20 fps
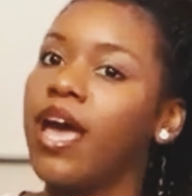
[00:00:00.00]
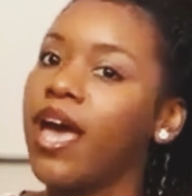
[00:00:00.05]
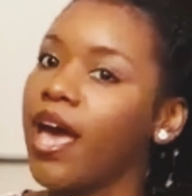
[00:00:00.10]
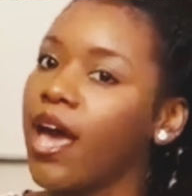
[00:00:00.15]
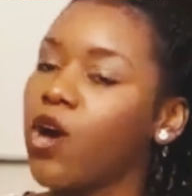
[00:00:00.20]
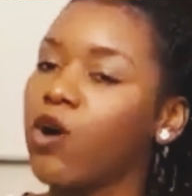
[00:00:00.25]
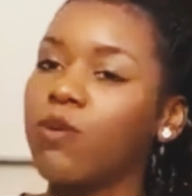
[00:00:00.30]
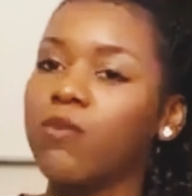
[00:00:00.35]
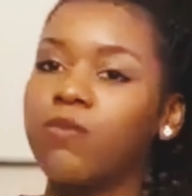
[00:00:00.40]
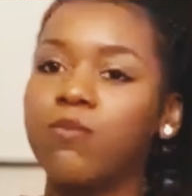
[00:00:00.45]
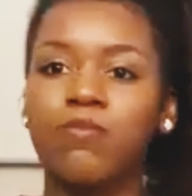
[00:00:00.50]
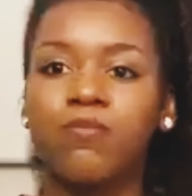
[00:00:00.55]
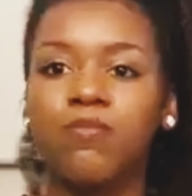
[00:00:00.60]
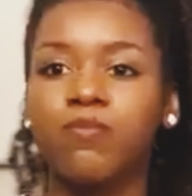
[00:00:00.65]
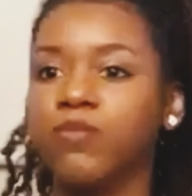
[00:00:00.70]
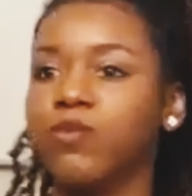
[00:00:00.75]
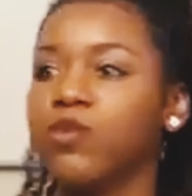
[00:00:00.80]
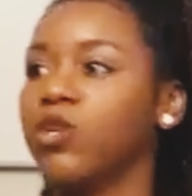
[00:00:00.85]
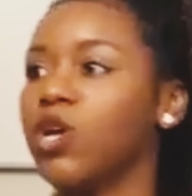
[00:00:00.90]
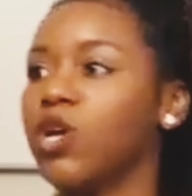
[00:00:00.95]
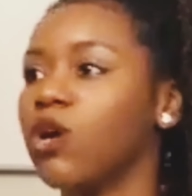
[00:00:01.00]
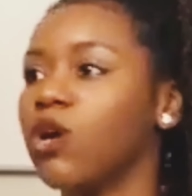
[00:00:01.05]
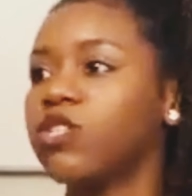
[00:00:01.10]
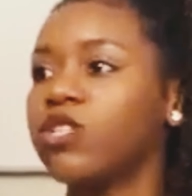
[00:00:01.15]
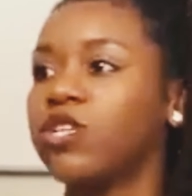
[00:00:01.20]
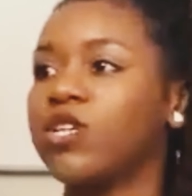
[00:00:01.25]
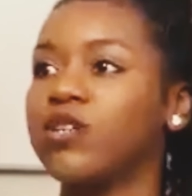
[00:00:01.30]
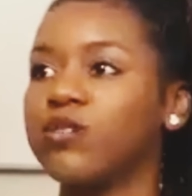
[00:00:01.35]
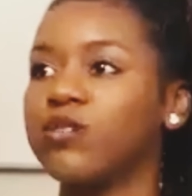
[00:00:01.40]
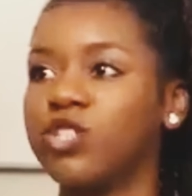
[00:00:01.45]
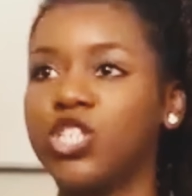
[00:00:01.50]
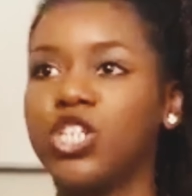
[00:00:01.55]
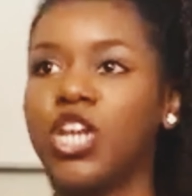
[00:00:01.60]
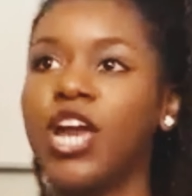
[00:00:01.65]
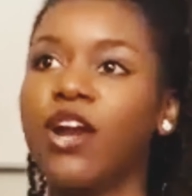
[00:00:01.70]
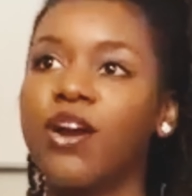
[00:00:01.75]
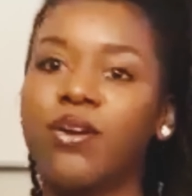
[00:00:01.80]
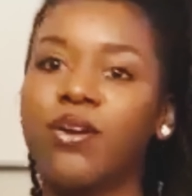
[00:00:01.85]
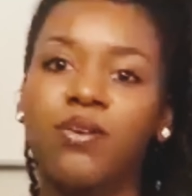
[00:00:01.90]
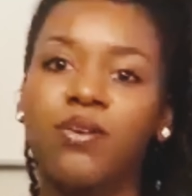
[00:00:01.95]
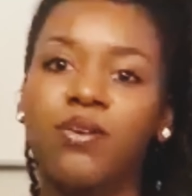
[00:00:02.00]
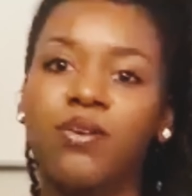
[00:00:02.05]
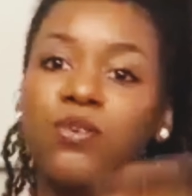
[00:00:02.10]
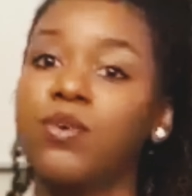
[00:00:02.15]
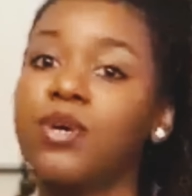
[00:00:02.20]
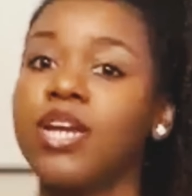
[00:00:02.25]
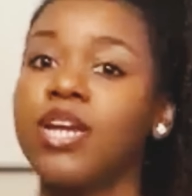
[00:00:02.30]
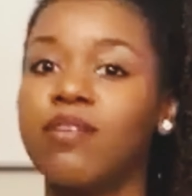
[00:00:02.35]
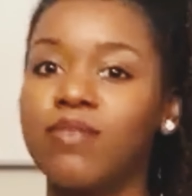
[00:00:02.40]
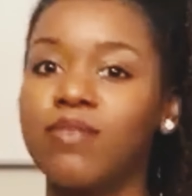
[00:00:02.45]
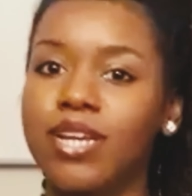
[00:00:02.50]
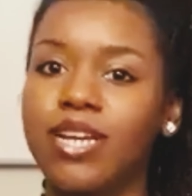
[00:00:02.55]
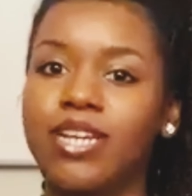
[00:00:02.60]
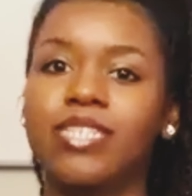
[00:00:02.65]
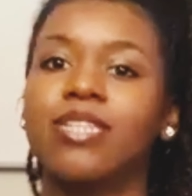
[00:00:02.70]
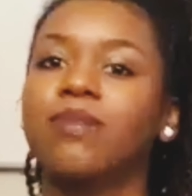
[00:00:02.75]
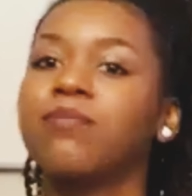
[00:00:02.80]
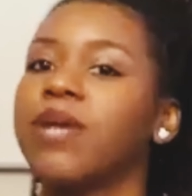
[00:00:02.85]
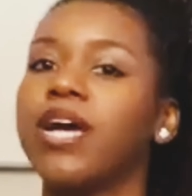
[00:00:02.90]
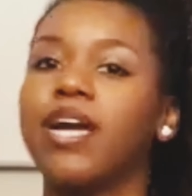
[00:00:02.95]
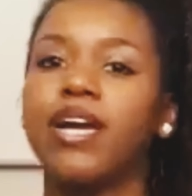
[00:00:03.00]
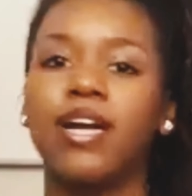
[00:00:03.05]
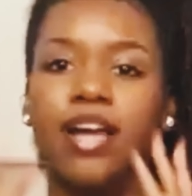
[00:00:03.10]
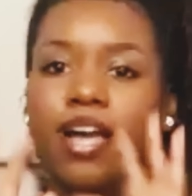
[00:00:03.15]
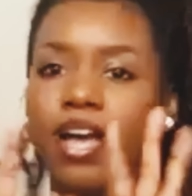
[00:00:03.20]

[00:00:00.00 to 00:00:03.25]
help, to share it or do whatever it is, I'm like,